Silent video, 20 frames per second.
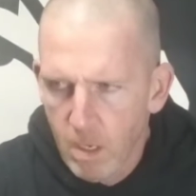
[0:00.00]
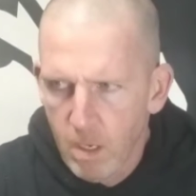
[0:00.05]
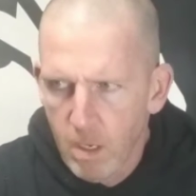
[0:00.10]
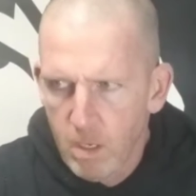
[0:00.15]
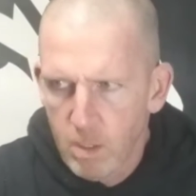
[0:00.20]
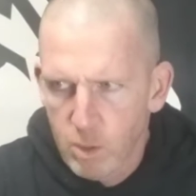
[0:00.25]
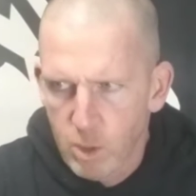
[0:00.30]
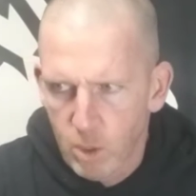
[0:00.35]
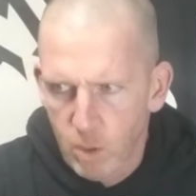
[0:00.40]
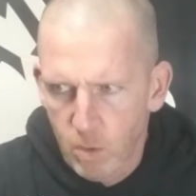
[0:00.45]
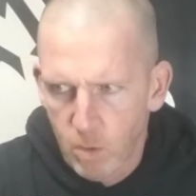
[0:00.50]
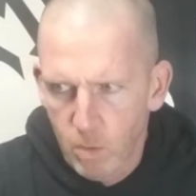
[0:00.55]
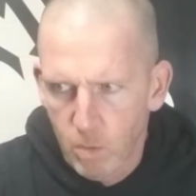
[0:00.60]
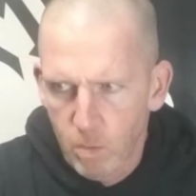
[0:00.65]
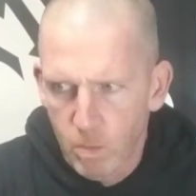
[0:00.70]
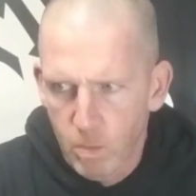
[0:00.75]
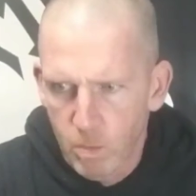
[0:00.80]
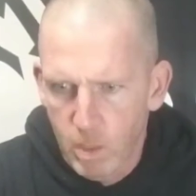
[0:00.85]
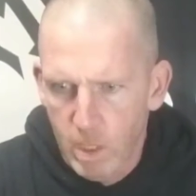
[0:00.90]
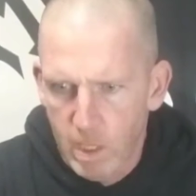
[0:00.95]
So,
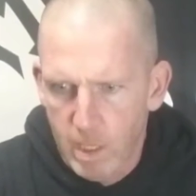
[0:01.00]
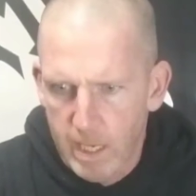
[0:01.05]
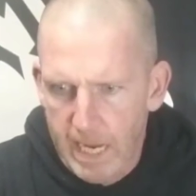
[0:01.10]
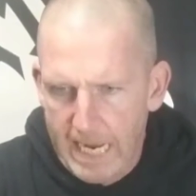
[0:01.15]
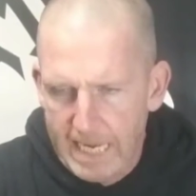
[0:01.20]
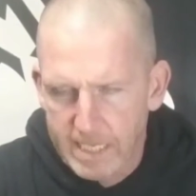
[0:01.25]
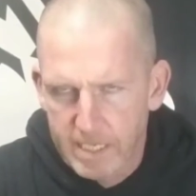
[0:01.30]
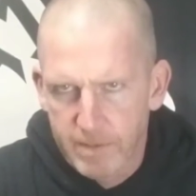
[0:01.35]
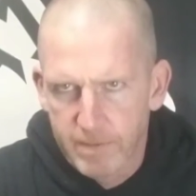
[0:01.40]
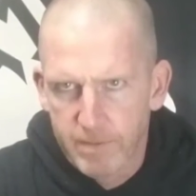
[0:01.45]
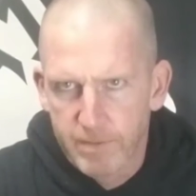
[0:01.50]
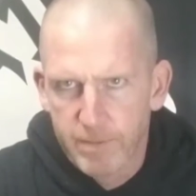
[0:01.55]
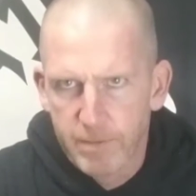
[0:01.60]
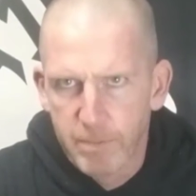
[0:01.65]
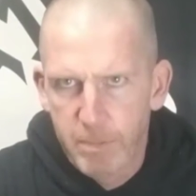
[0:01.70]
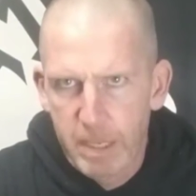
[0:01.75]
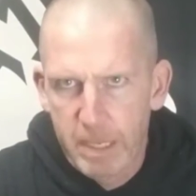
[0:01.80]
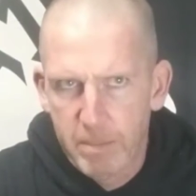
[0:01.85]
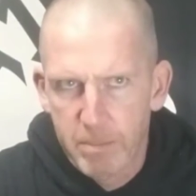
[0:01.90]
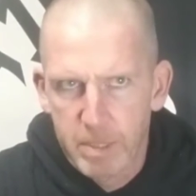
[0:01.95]
as I've
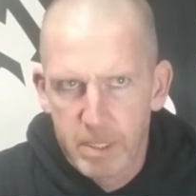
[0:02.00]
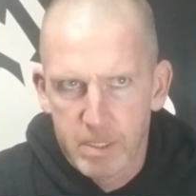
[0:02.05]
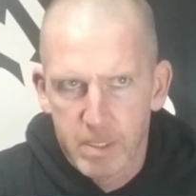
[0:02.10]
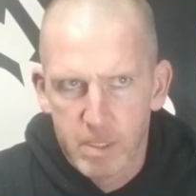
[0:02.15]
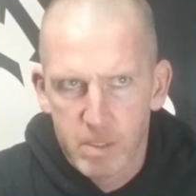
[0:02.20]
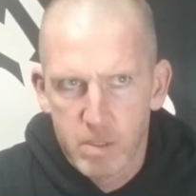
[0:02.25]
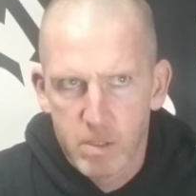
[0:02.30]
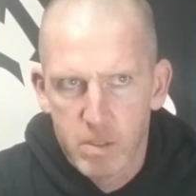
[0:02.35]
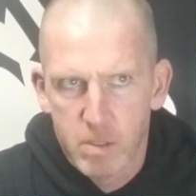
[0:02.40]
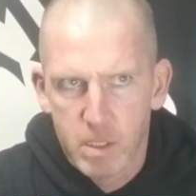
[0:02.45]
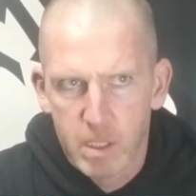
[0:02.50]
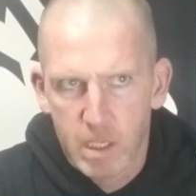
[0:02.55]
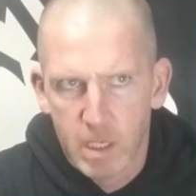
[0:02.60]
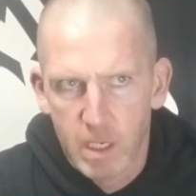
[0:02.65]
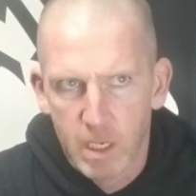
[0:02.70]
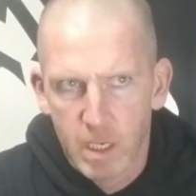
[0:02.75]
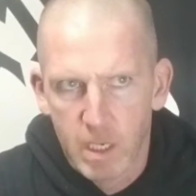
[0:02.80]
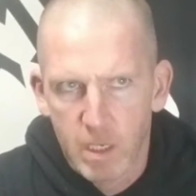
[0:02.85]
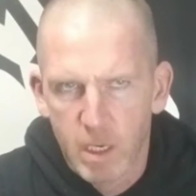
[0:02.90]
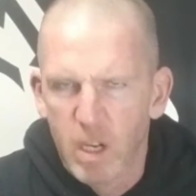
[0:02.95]
been in business,
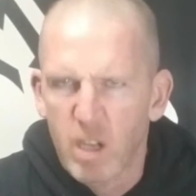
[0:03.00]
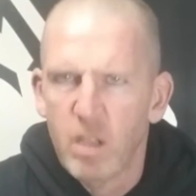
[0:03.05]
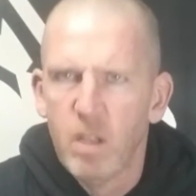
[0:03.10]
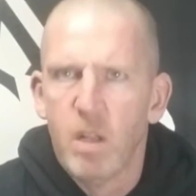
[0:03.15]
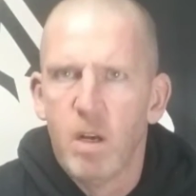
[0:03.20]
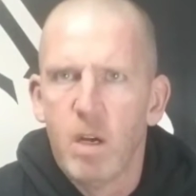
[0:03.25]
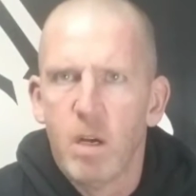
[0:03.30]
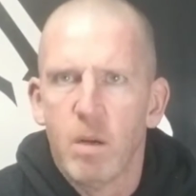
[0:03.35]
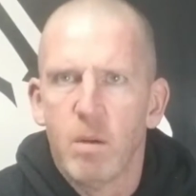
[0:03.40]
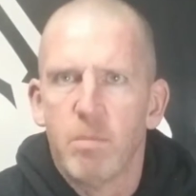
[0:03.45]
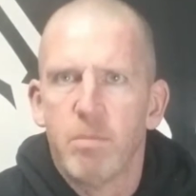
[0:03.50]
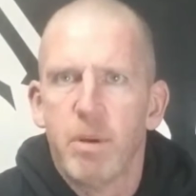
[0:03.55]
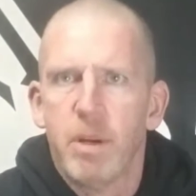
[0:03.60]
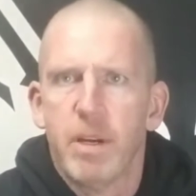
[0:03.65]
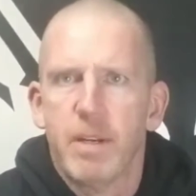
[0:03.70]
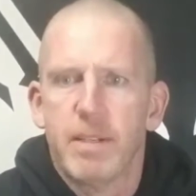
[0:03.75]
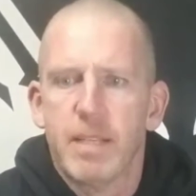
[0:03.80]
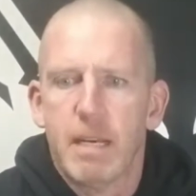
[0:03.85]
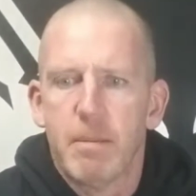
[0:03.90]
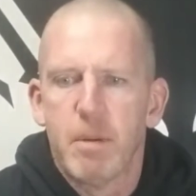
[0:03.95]
not a long period
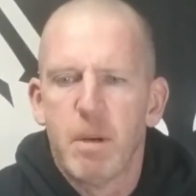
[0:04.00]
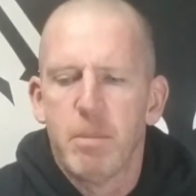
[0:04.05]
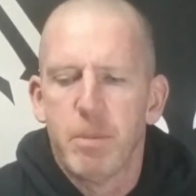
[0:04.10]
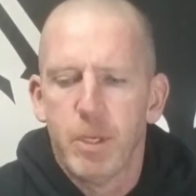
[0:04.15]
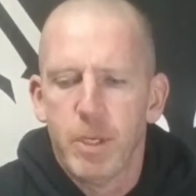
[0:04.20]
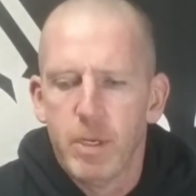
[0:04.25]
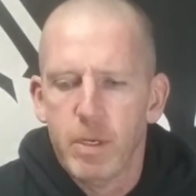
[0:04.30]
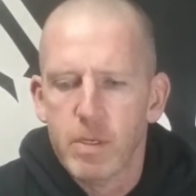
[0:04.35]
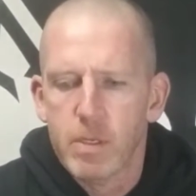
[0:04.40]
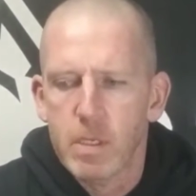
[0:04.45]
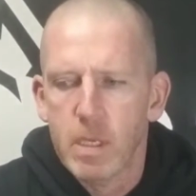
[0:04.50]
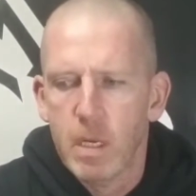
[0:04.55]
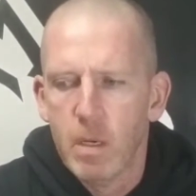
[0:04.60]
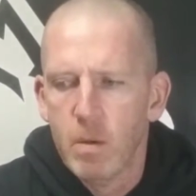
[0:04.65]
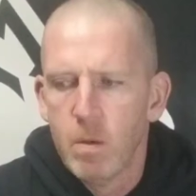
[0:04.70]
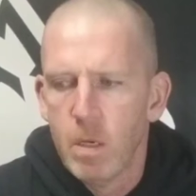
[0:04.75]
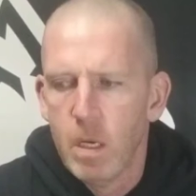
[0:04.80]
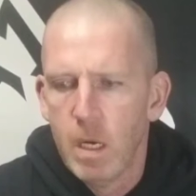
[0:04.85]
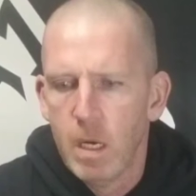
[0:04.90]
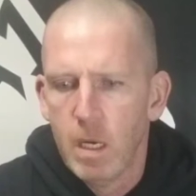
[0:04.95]
of time, a couple of years now,
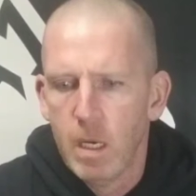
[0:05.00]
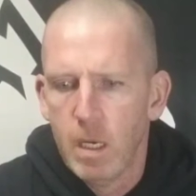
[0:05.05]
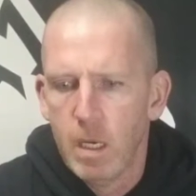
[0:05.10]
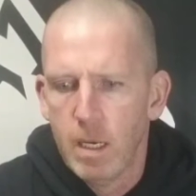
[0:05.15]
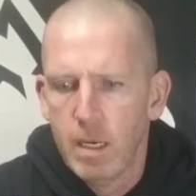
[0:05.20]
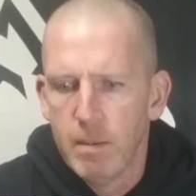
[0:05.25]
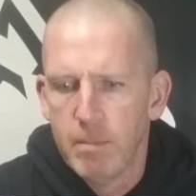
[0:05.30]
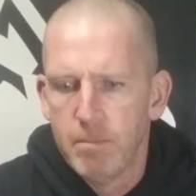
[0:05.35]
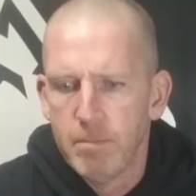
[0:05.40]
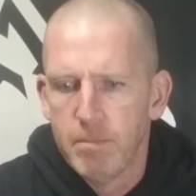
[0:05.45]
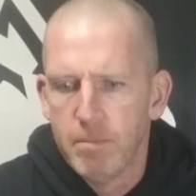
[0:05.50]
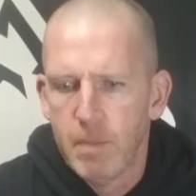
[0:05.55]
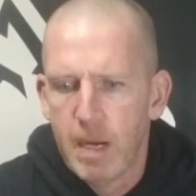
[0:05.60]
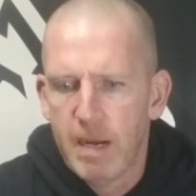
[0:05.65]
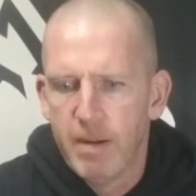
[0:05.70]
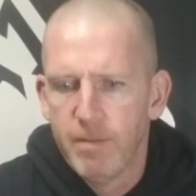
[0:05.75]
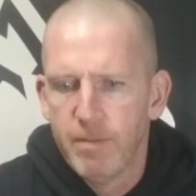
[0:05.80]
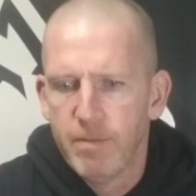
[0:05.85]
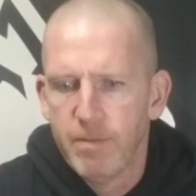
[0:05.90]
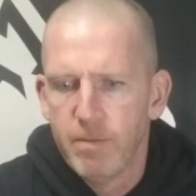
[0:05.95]

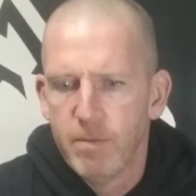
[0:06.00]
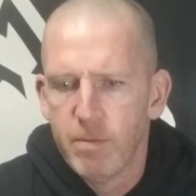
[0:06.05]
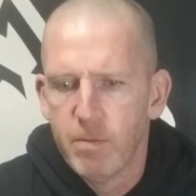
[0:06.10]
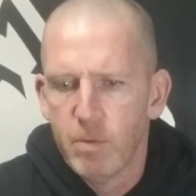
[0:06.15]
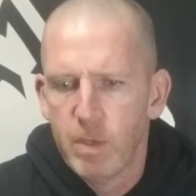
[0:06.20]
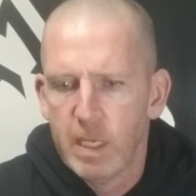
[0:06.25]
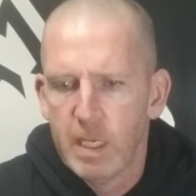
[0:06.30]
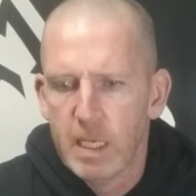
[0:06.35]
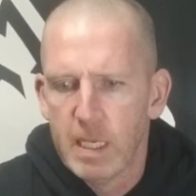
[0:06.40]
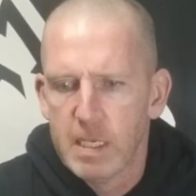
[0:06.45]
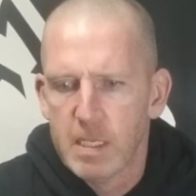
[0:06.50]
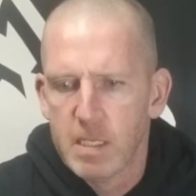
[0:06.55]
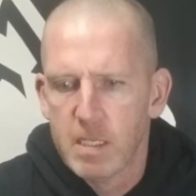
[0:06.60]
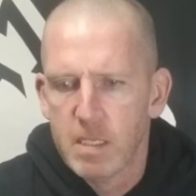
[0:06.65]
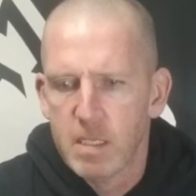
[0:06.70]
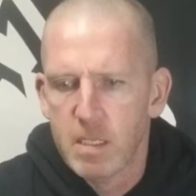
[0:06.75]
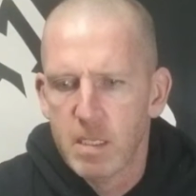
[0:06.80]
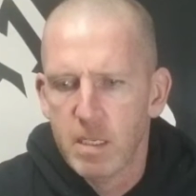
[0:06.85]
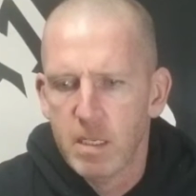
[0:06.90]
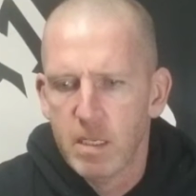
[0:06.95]
I've
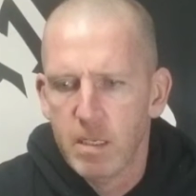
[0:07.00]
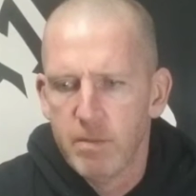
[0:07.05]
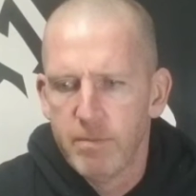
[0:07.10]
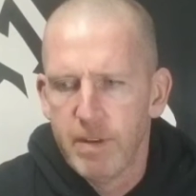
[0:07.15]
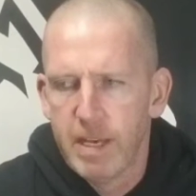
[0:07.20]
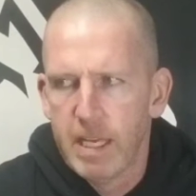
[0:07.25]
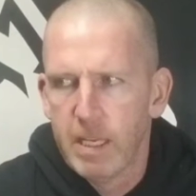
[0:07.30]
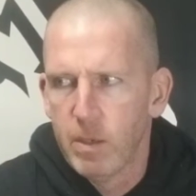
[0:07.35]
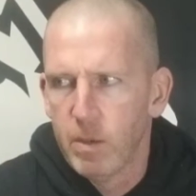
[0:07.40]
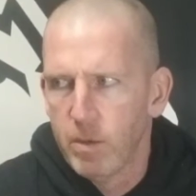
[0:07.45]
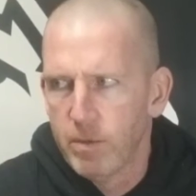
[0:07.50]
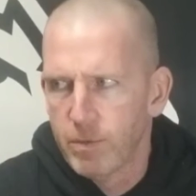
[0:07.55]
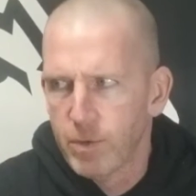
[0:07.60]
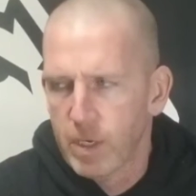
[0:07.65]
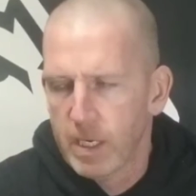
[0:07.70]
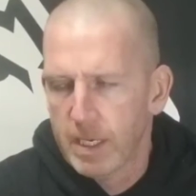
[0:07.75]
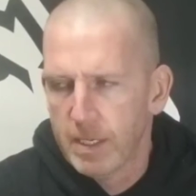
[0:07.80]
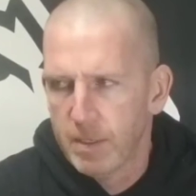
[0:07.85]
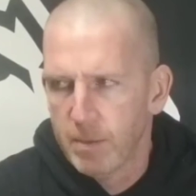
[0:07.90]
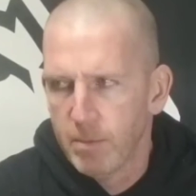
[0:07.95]
realized the value of
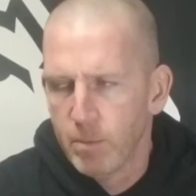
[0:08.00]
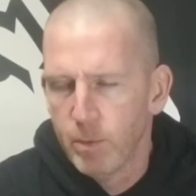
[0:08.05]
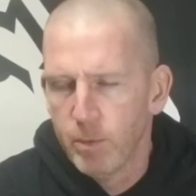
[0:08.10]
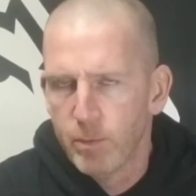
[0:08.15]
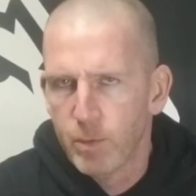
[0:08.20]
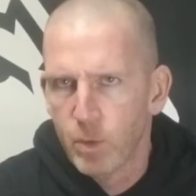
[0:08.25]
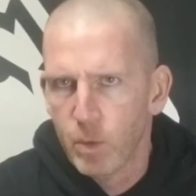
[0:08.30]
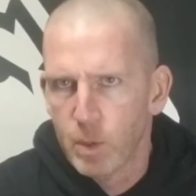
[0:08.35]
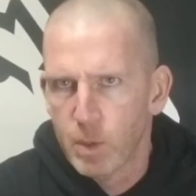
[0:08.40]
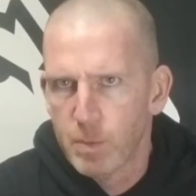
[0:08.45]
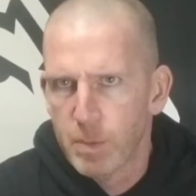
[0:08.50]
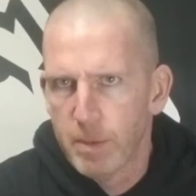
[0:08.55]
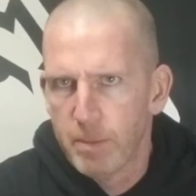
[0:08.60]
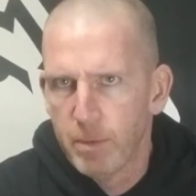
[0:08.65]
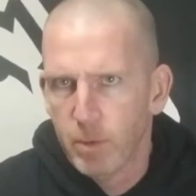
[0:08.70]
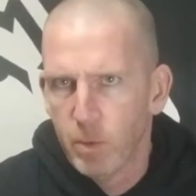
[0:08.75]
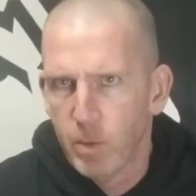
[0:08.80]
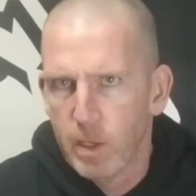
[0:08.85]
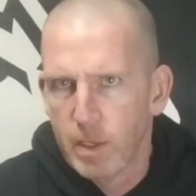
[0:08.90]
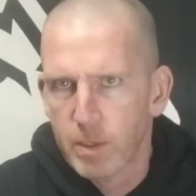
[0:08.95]
trying to move towards people
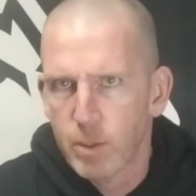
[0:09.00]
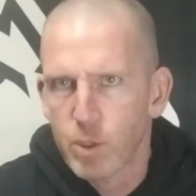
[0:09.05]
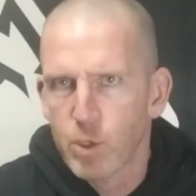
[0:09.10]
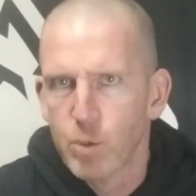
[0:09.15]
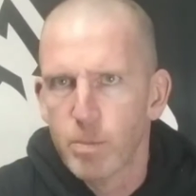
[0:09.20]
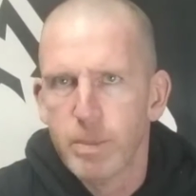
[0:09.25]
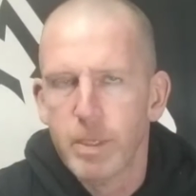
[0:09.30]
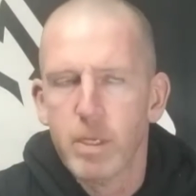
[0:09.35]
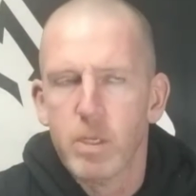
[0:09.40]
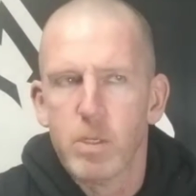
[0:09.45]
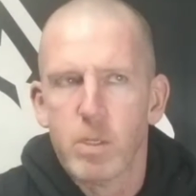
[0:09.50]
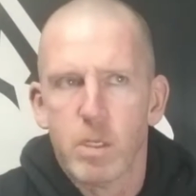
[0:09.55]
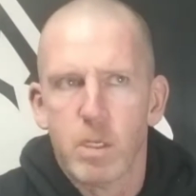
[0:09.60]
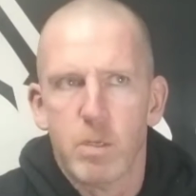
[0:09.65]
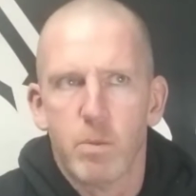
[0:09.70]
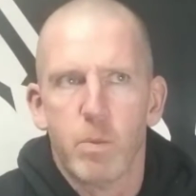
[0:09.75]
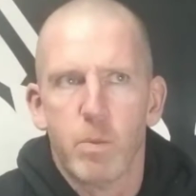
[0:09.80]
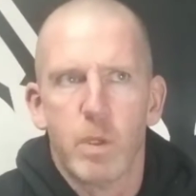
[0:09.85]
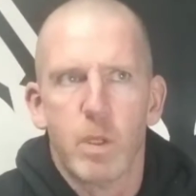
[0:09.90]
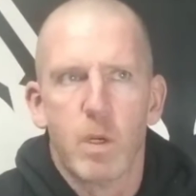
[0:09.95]
who aren't super concerned
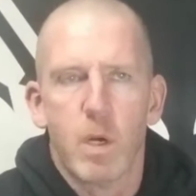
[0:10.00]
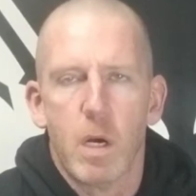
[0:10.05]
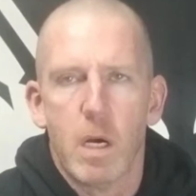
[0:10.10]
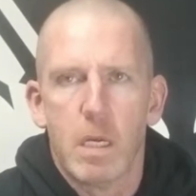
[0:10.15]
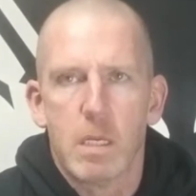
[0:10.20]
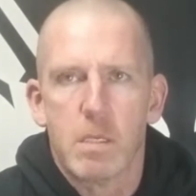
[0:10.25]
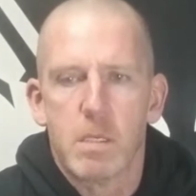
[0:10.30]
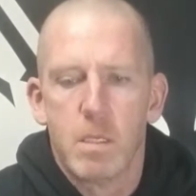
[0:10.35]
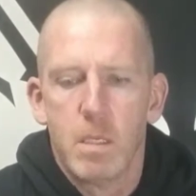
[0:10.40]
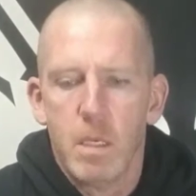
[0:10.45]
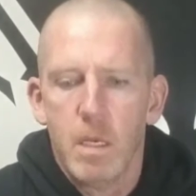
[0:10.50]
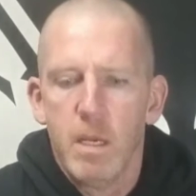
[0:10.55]
with cost.